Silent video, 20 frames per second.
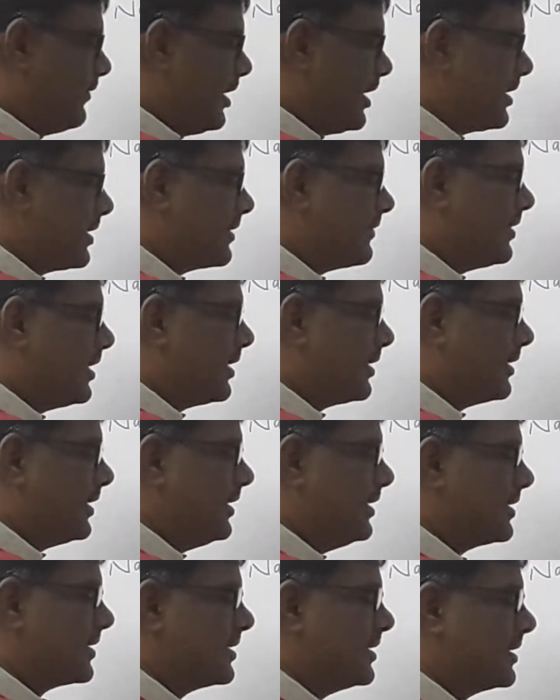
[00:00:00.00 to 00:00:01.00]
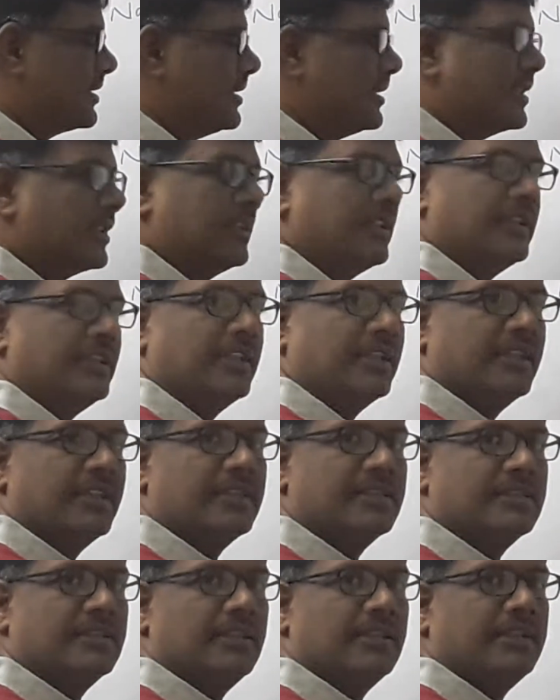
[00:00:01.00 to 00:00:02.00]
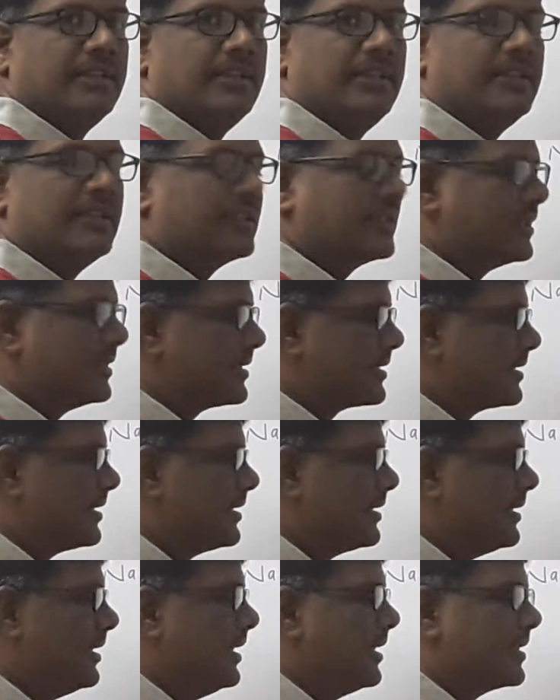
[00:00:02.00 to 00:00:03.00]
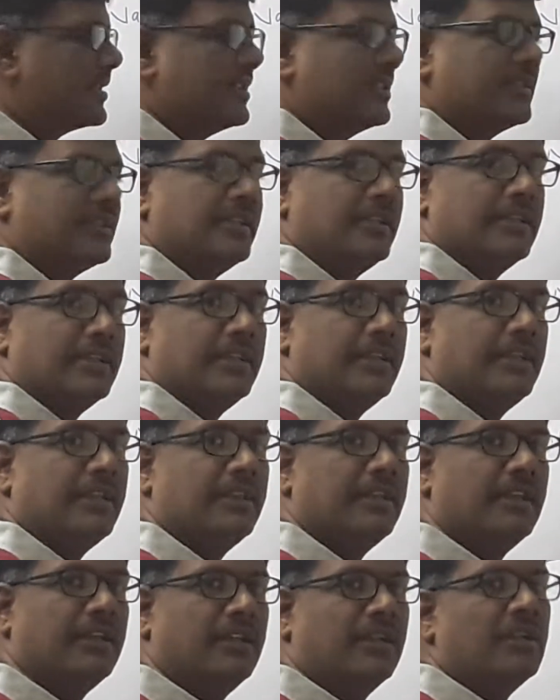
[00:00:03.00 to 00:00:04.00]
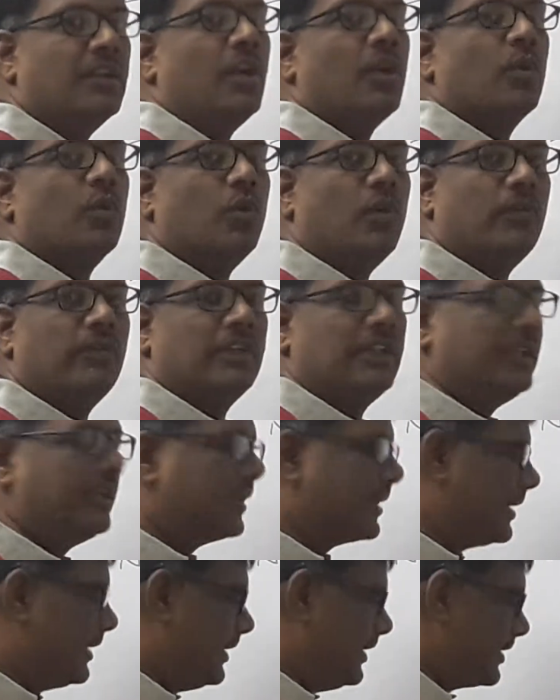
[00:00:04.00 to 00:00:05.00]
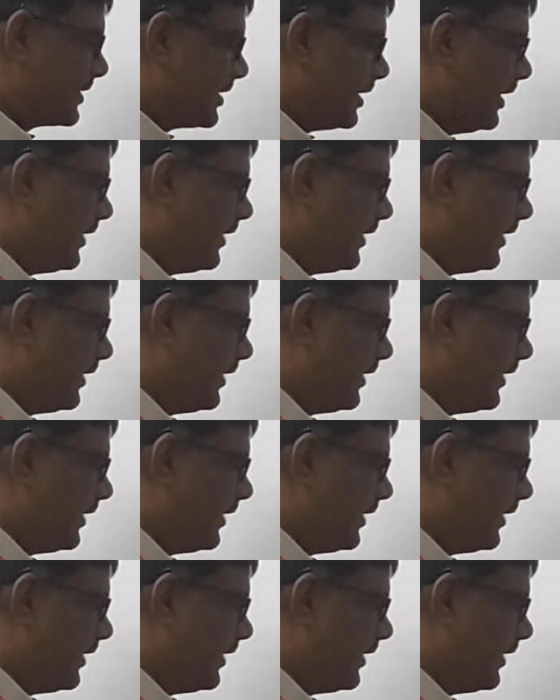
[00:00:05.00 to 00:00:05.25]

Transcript: Van der Waals radius is greater than the crystal radius is greater than the covalent radius.